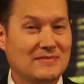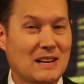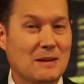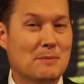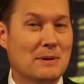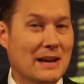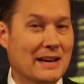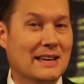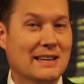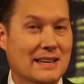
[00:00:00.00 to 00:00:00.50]

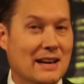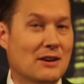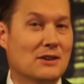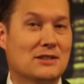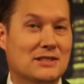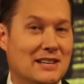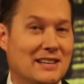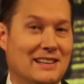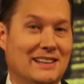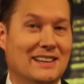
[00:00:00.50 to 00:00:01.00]
but I can
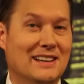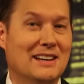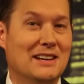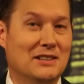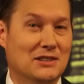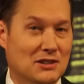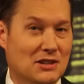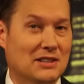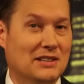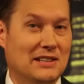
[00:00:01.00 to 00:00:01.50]
guarantee
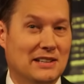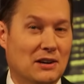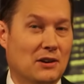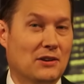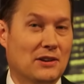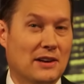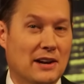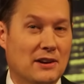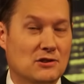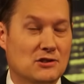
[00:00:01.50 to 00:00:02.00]
you're going to need all
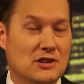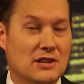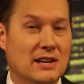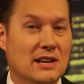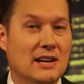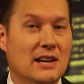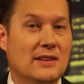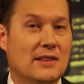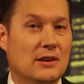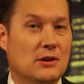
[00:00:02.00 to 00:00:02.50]
the energy
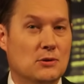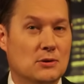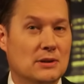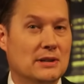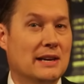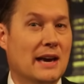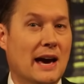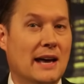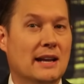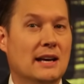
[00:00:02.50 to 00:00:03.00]
that you can
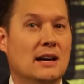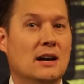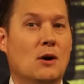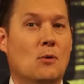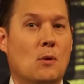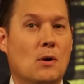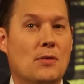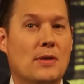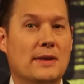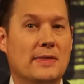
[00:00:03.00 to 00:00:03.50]
get.
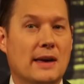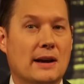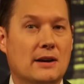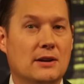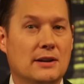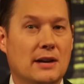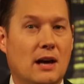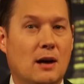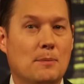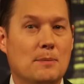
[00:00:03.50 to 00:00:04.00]
One thing that
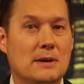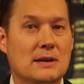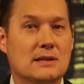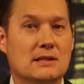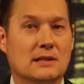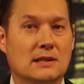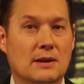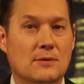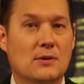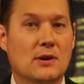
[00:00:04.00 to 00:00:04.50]
could help
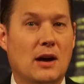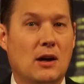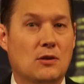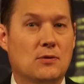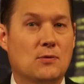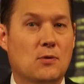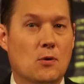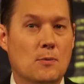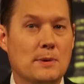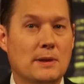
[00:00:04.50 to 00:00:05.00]
is Liver Health
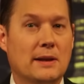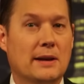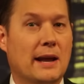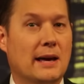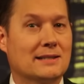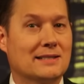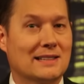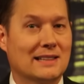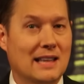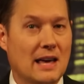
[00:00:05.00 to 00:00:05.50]
Formula. It
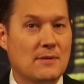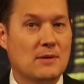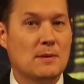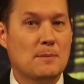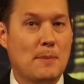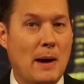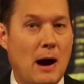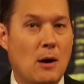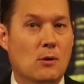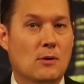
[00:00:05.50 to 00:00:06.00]
has
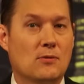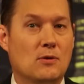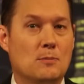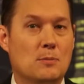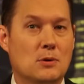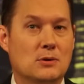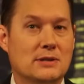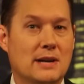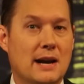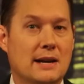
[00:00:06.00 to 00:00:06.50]
11 powerful
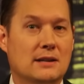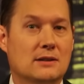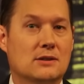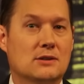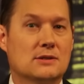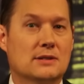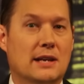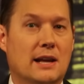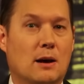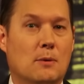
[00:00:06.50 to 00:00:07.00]

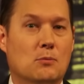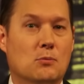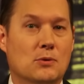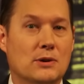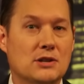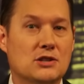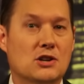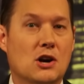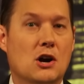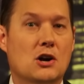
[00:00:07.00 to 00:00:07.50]
botanicals that help
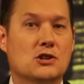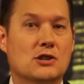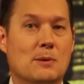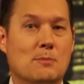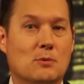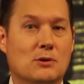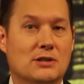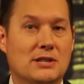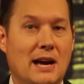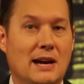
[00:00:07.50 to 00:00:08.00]
recharge
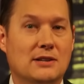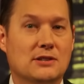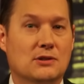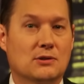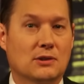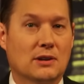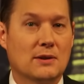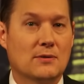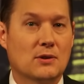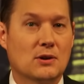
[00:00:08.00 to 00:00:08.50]
and protect
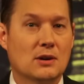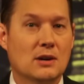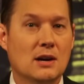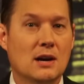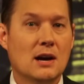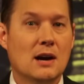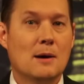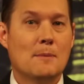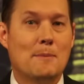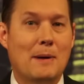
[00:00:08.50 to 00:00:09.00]
your liver.
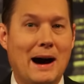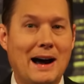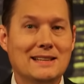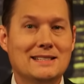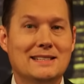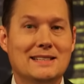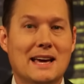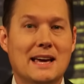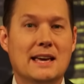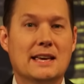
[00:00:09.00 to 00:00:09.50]
Buy
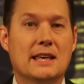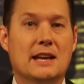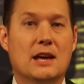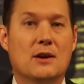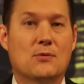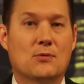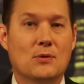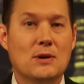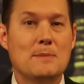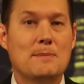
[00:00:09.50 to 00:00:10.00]
today and get
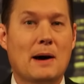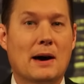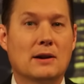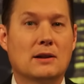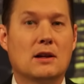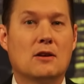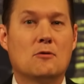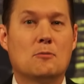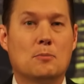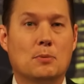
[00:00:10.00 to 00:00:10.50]
a free
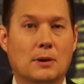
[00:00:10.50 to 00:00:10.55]
bottle of